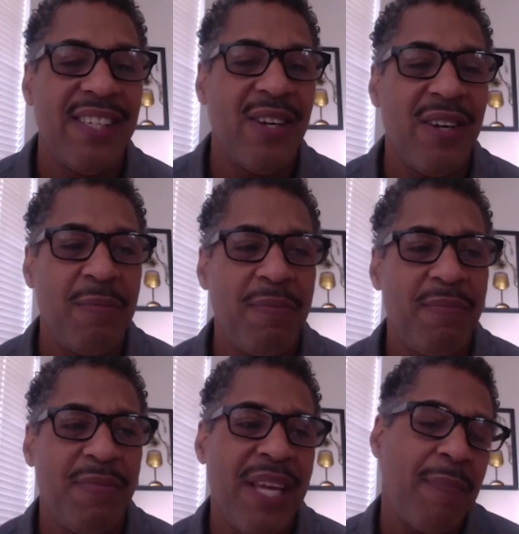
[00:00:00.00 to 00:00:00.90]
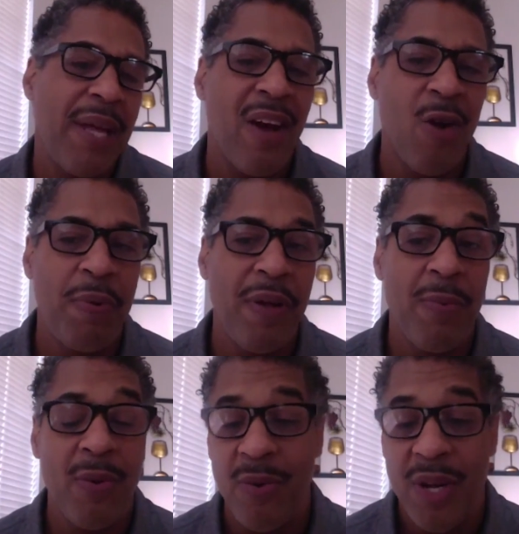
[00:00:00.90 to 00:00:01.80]
So yeah, I mean, I hope
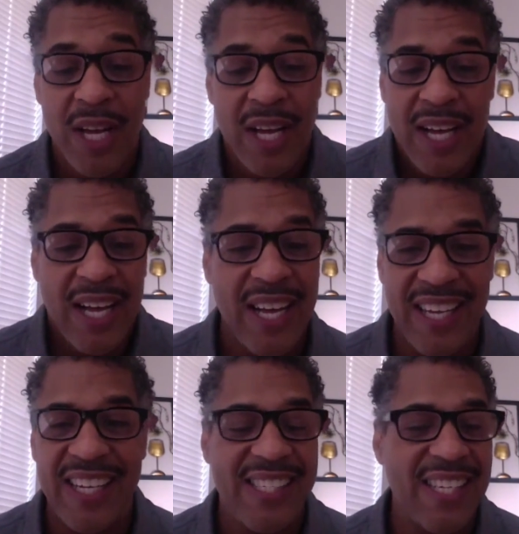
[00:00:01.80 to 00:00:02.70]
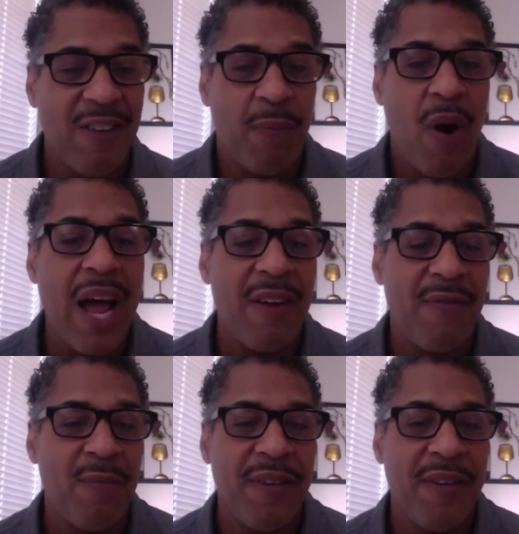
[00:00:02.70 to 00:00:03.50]
people get a sense of pride